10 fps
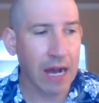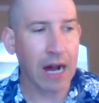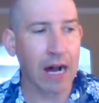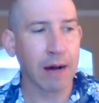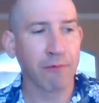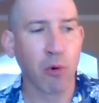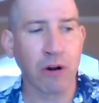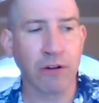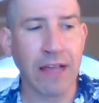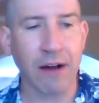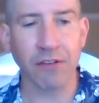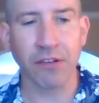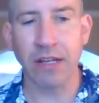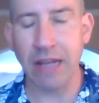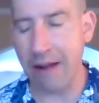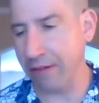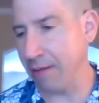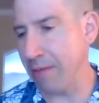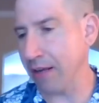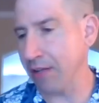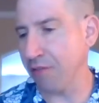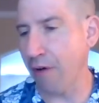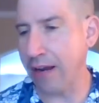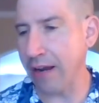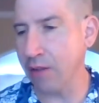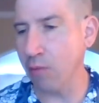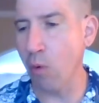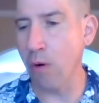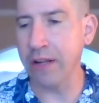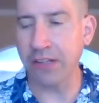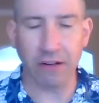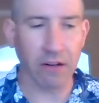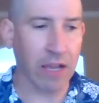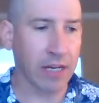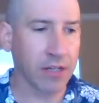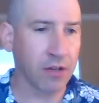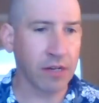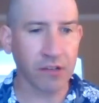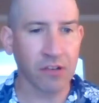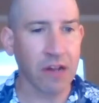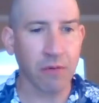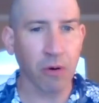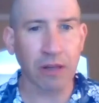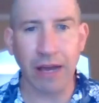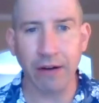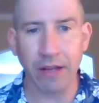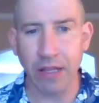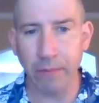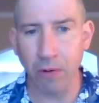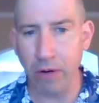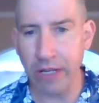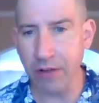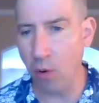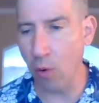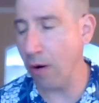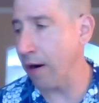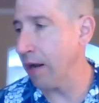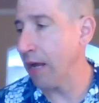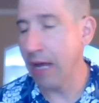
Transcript: 400,000 African Americans fought in the war in segregated units. None were allowed in the Marine Corps.